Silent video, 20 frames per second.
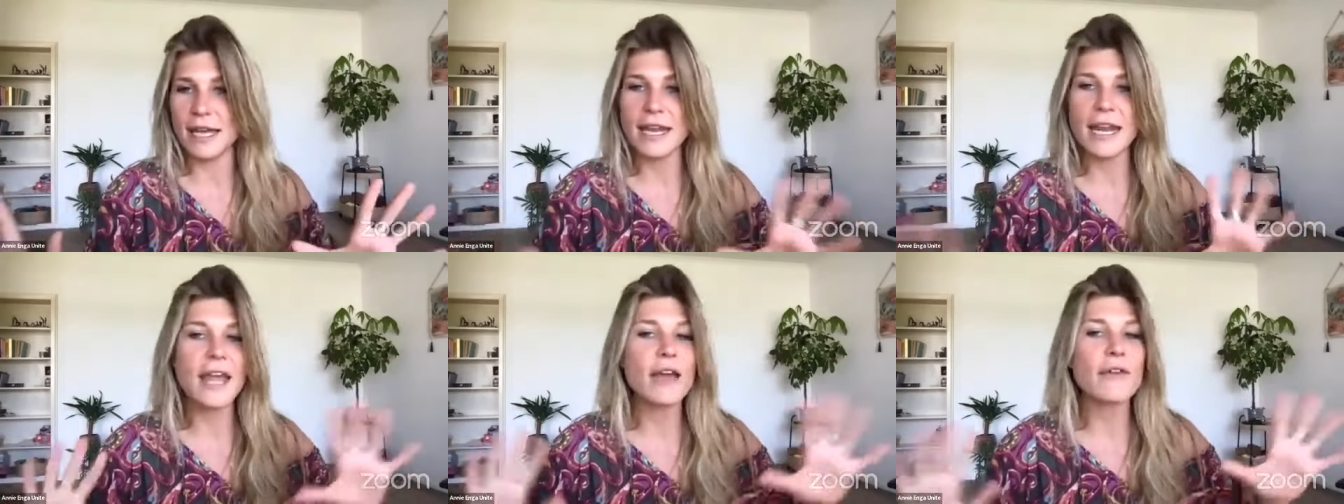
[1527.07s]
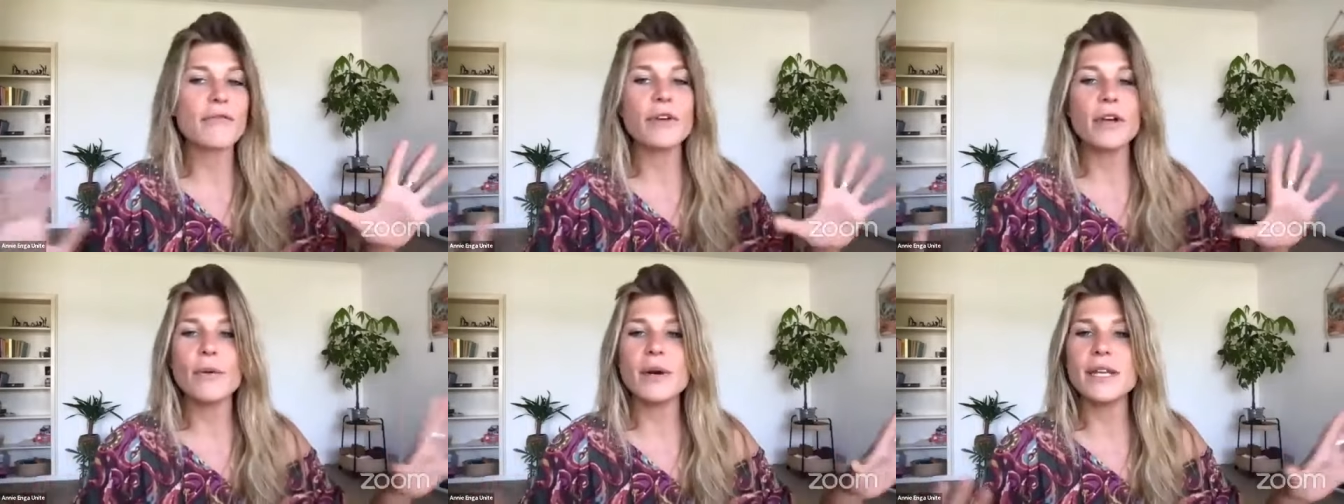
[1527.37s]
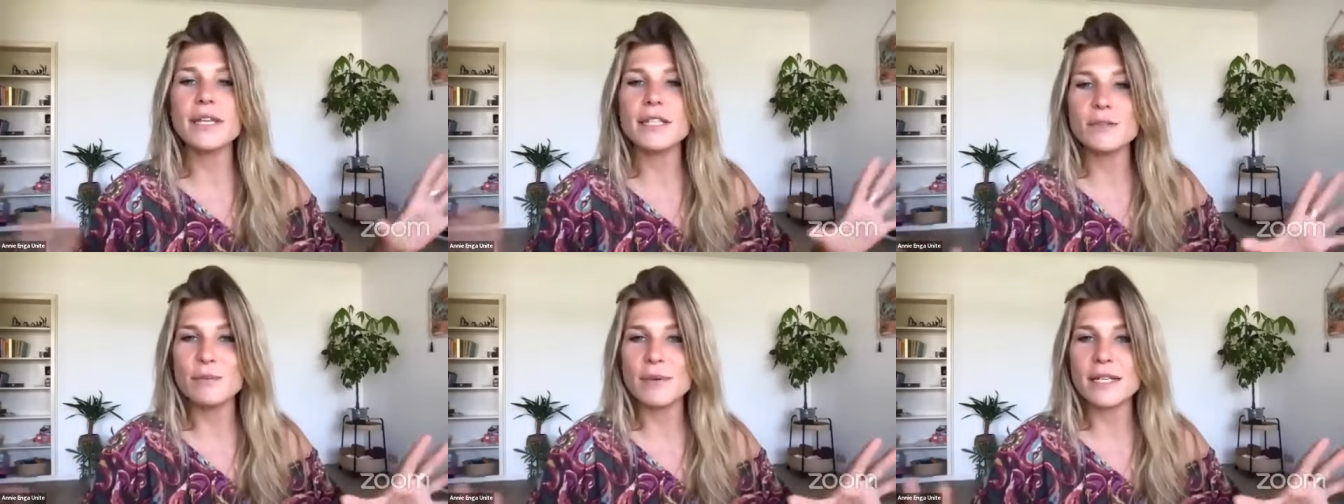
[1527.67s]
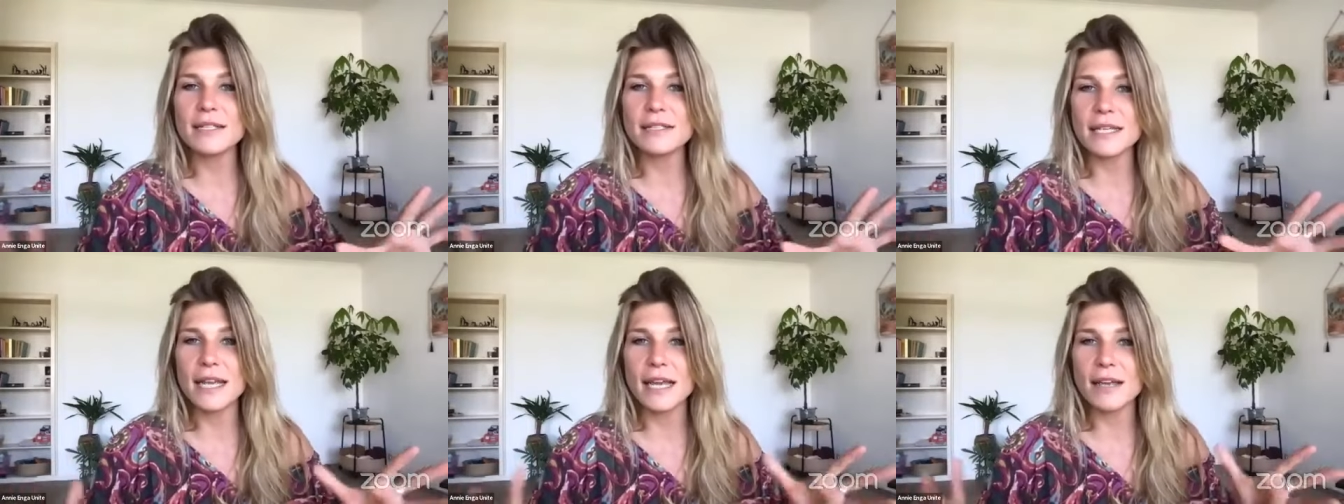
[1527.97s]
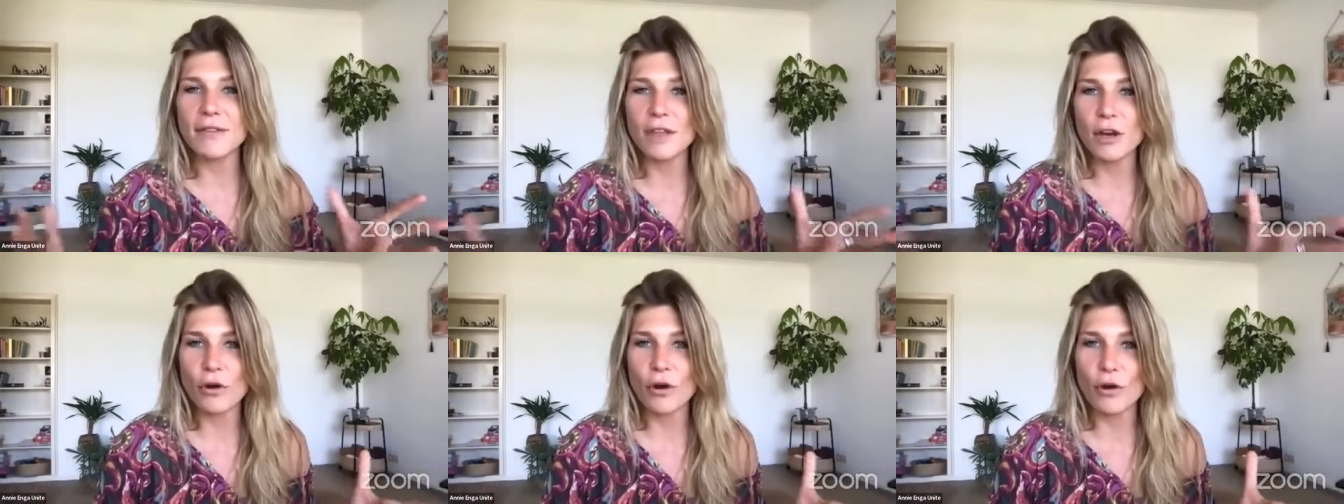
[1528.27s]
and everyone is busy
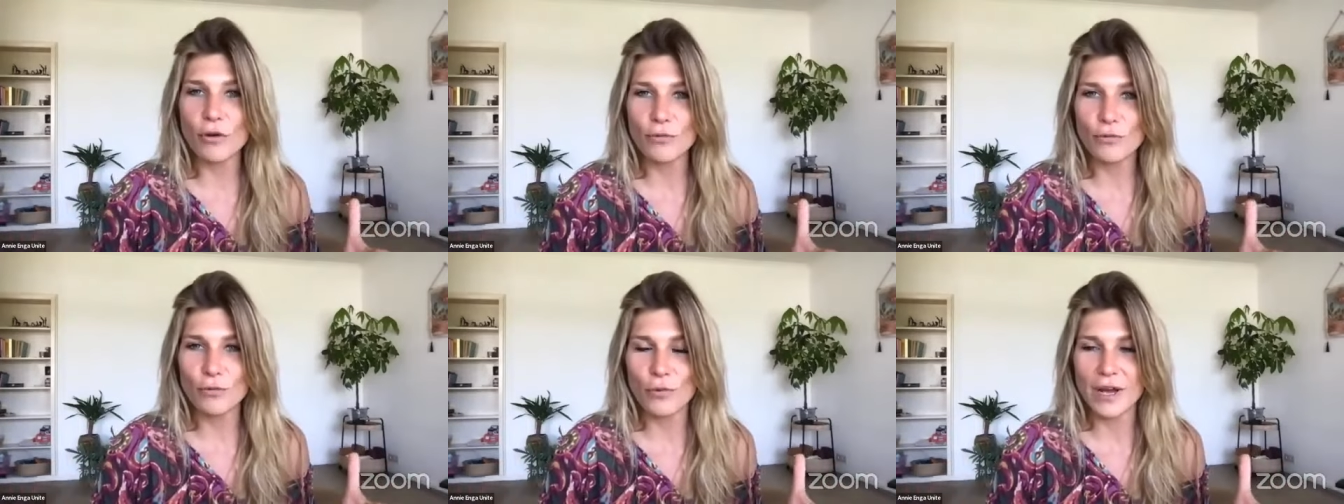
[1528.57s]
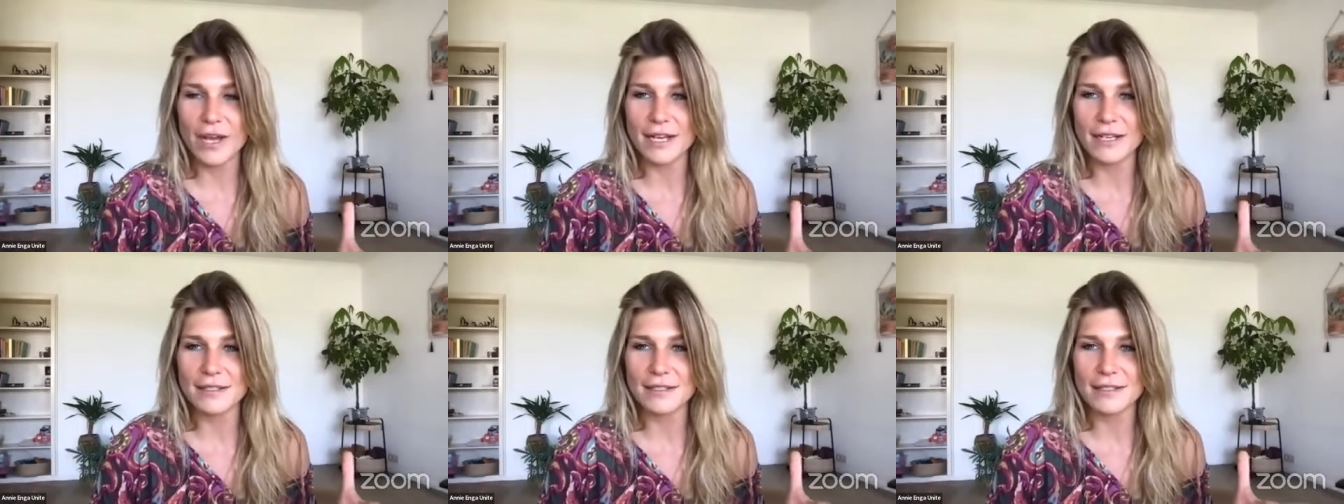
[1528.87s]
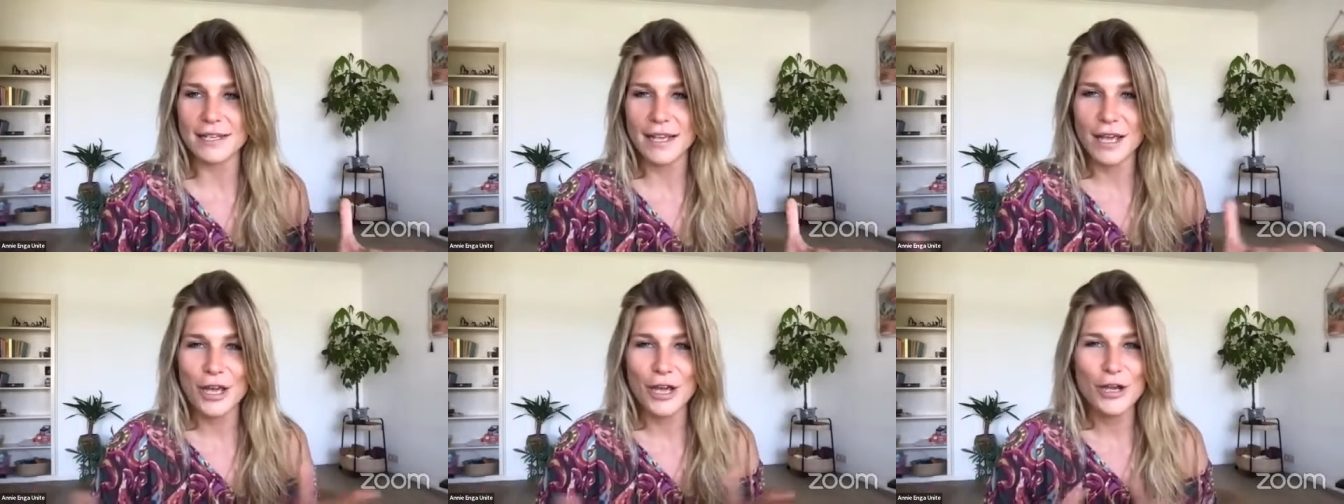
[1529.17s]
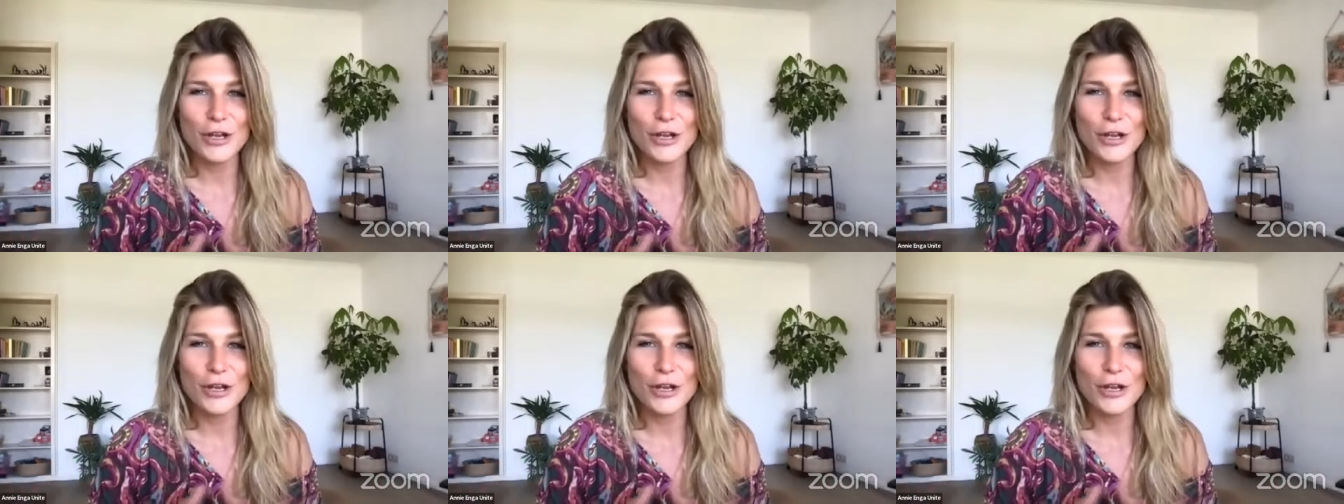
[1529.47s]
in their own ways.